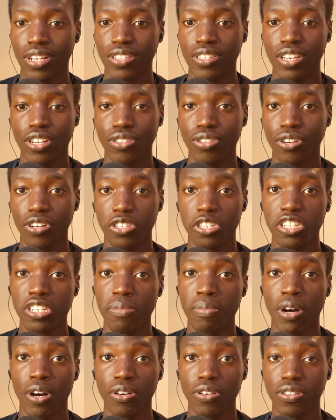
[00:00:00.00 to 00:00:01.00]
TikTok is just
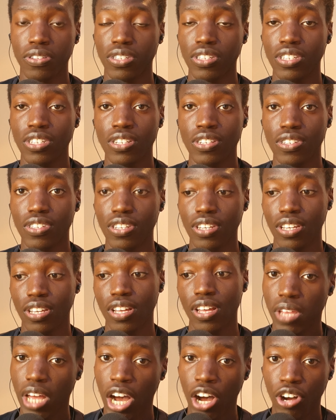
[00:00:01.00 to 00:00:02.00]
about consistency.
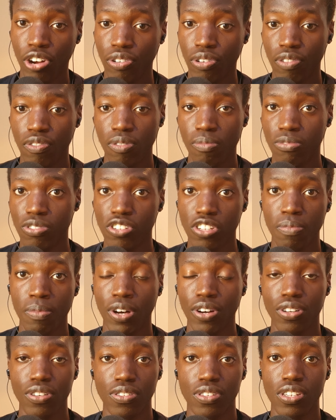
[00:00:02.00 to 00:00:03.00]
Algorithm is just about
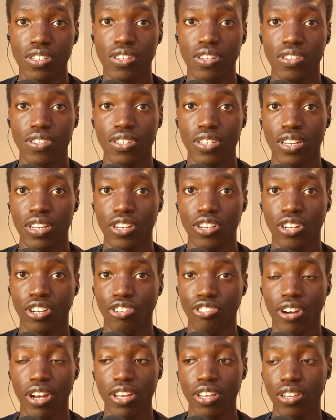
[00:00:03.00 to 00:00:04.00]
consistency and you can
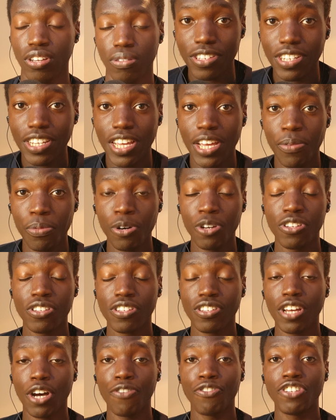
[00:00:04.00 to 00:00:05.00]
crack it. It was a
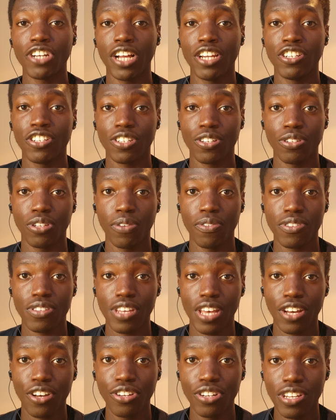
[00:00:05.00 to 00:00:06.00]
tough challenge because obviously
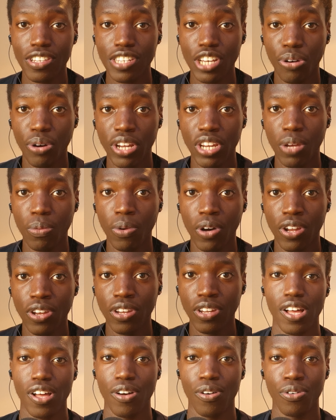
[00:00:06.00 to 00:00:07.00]
I couldn't tell anyone.
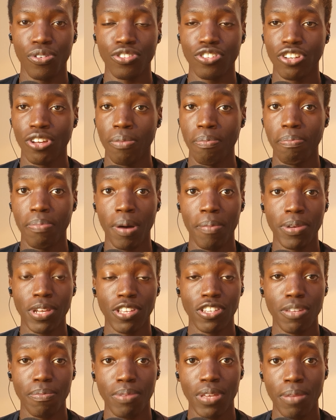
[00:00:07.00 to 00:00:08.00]
Also bumping
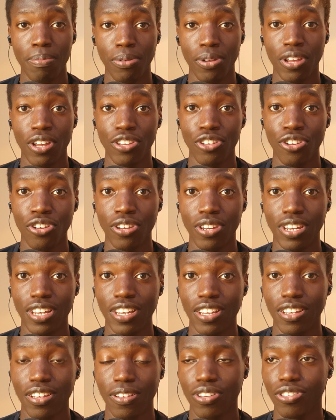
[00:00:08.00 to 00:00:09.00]
into people at
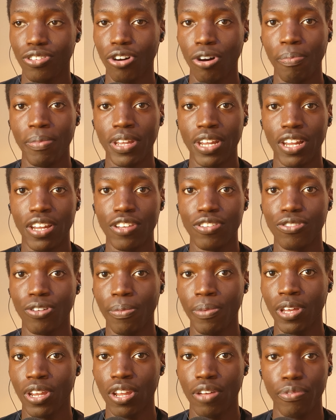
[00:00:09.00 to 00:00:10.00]
uni told me that they saw
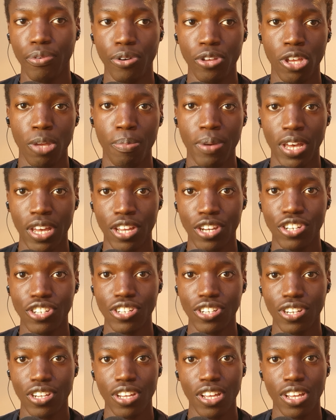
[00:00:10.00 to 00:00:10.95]
me in their For You page,